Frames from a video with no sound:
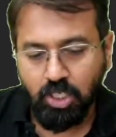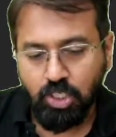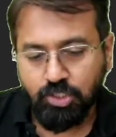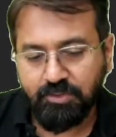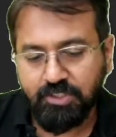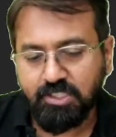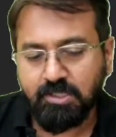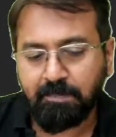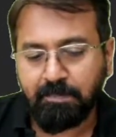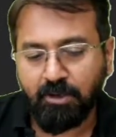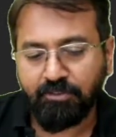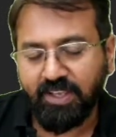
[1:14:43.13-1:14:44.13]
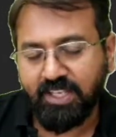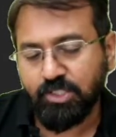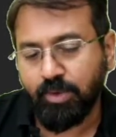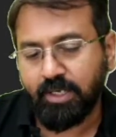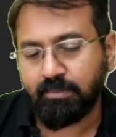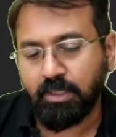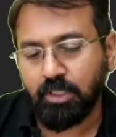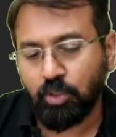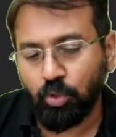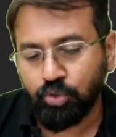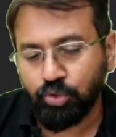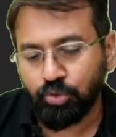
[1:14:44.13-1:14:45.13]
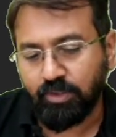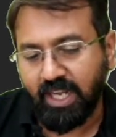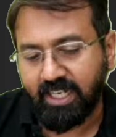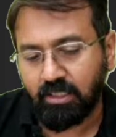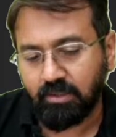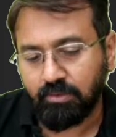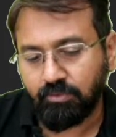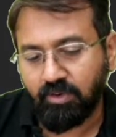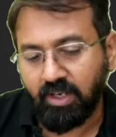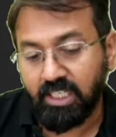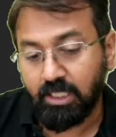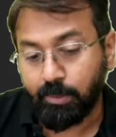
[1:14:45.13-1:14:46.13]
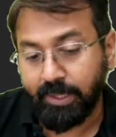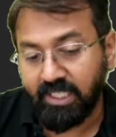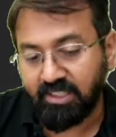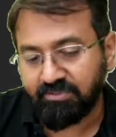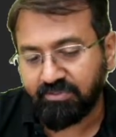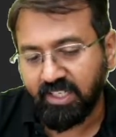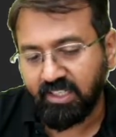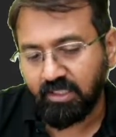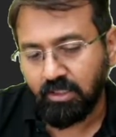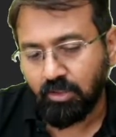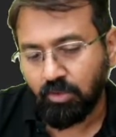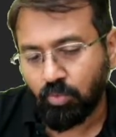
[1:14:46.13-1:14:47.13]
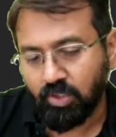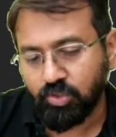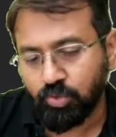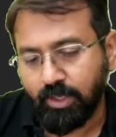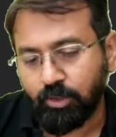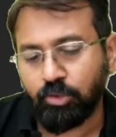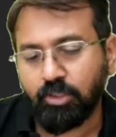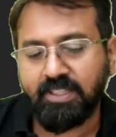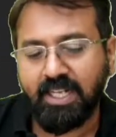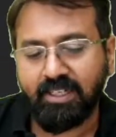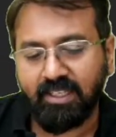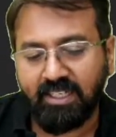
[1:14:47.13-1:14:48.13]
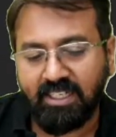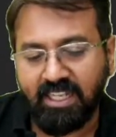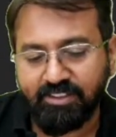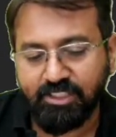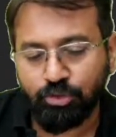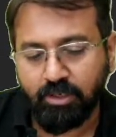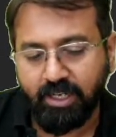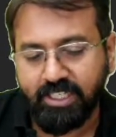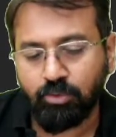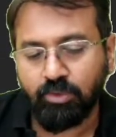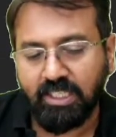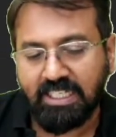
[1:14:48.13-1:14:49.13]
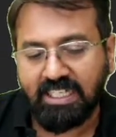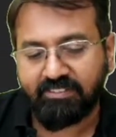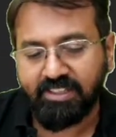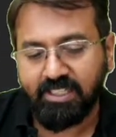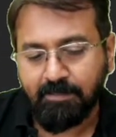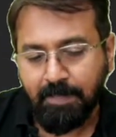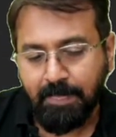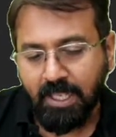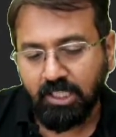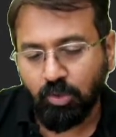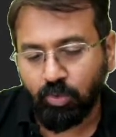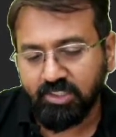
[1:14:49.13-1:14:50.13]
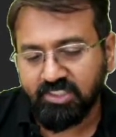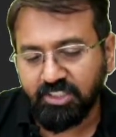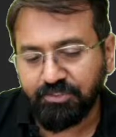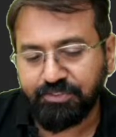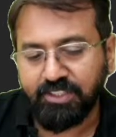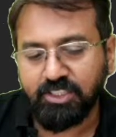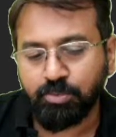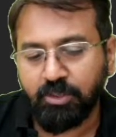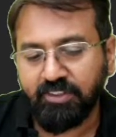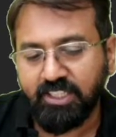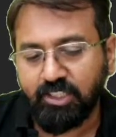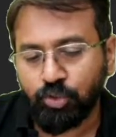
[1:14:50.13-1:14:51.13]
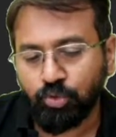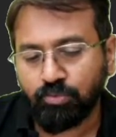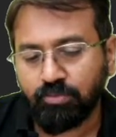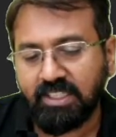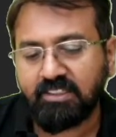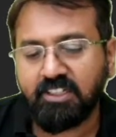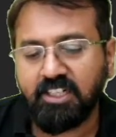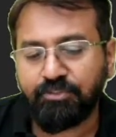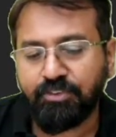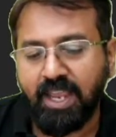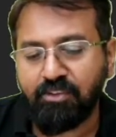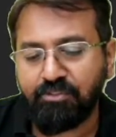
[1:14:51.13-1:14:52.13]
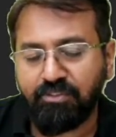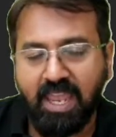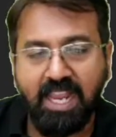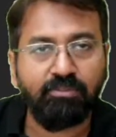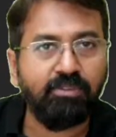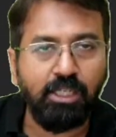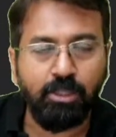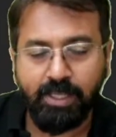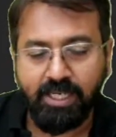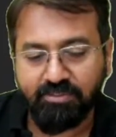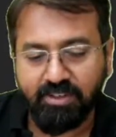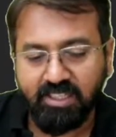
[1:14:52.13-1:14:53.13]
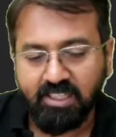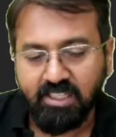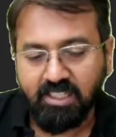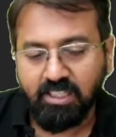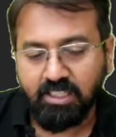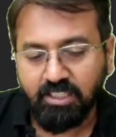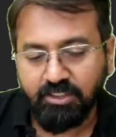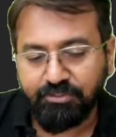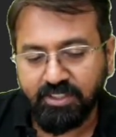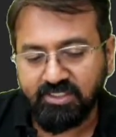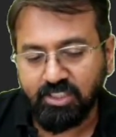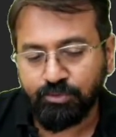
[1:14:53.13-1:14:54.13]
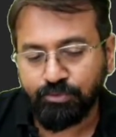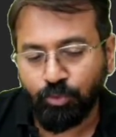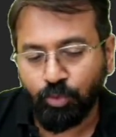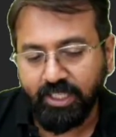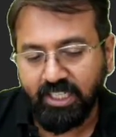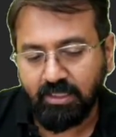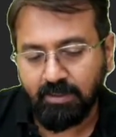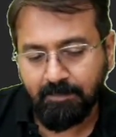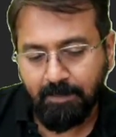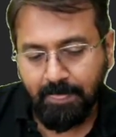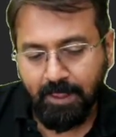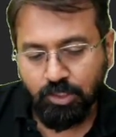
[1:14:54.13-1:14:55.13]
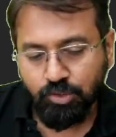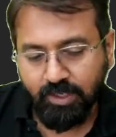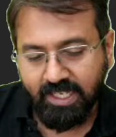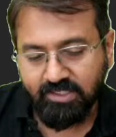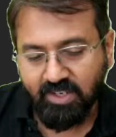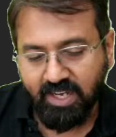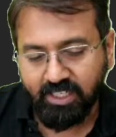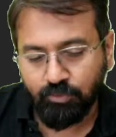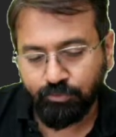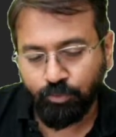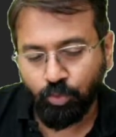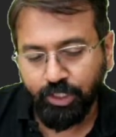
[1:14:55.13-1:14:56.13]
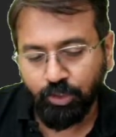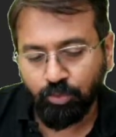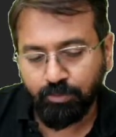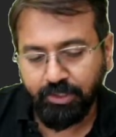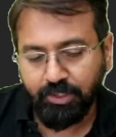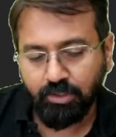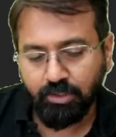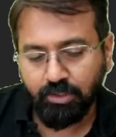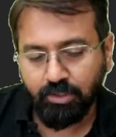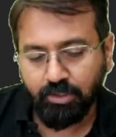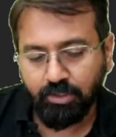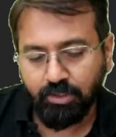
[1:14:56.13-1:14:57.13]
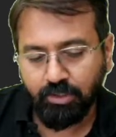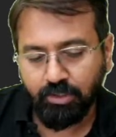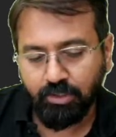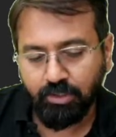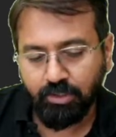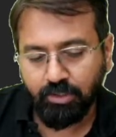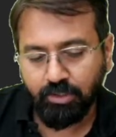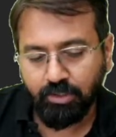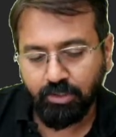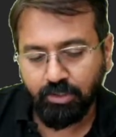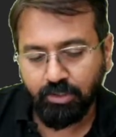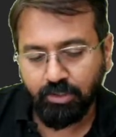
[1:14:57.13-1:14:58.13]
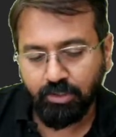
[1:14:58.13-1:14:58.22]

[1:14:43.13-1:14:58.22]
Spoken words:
So which is the perfect square number close to that? 121. What is square root of that? 11. So write down 11. Now what is the difference between these two? 135 and 121. Difference is 14. So guys, write down 14 over here and double of this.